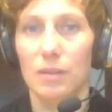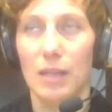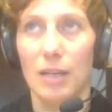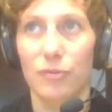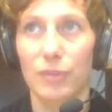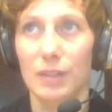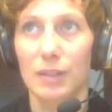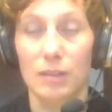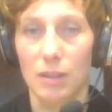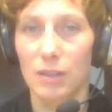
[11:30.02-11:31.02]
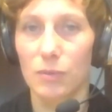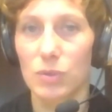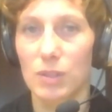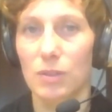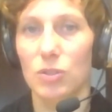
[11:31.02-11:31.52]
African
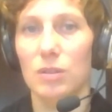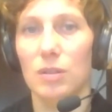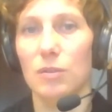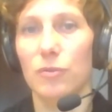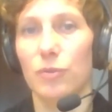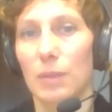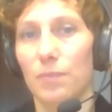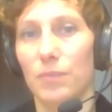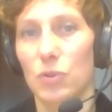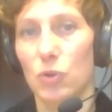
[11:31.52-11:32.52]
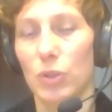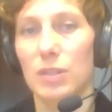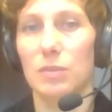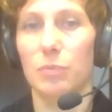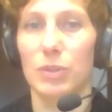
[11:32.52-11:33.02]
Carnivores Initiative,
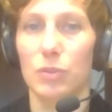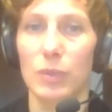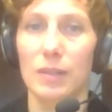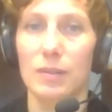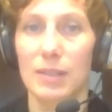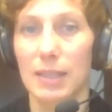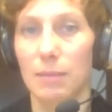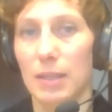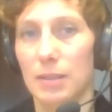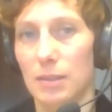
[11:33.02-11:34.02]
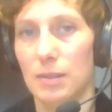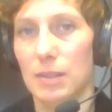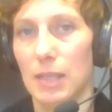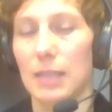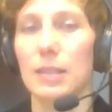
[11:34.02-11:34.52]
joint between CMS and
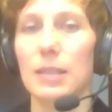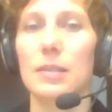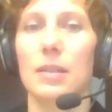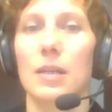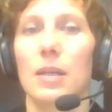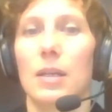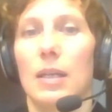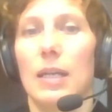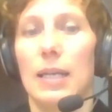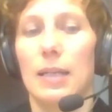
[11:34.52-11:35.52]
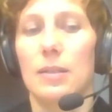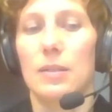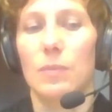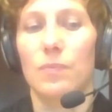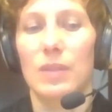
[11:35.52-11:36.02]
CITES, and
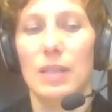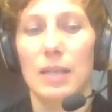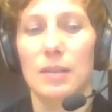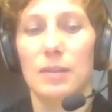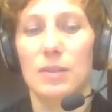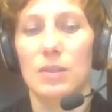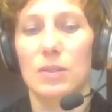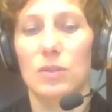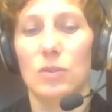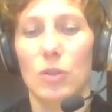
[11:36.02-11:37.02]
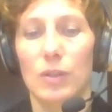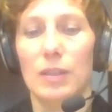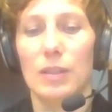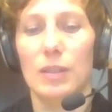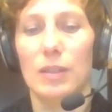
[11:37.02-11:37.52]
that is
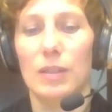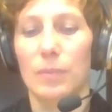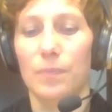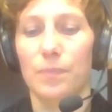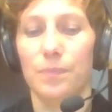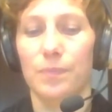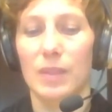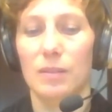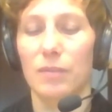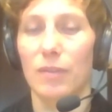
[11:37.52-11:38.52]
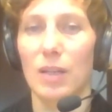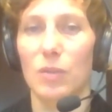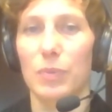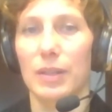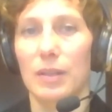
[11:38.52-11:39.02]
currently
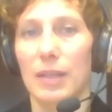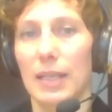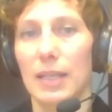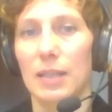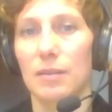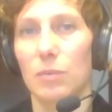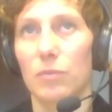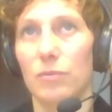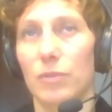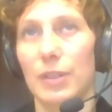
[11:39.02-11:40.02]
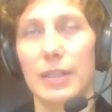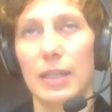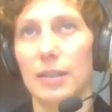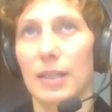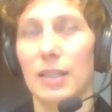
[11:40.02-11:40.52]
developing a very
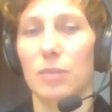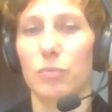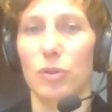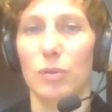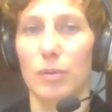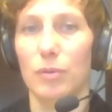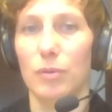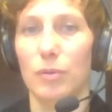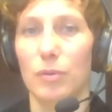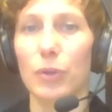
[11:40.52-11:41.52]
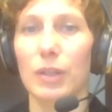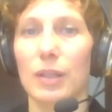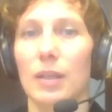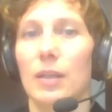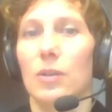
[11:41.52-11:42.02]
dedicated program of work,
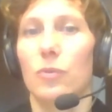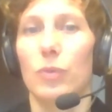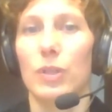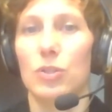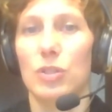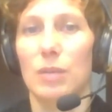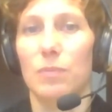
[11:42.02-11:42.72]
which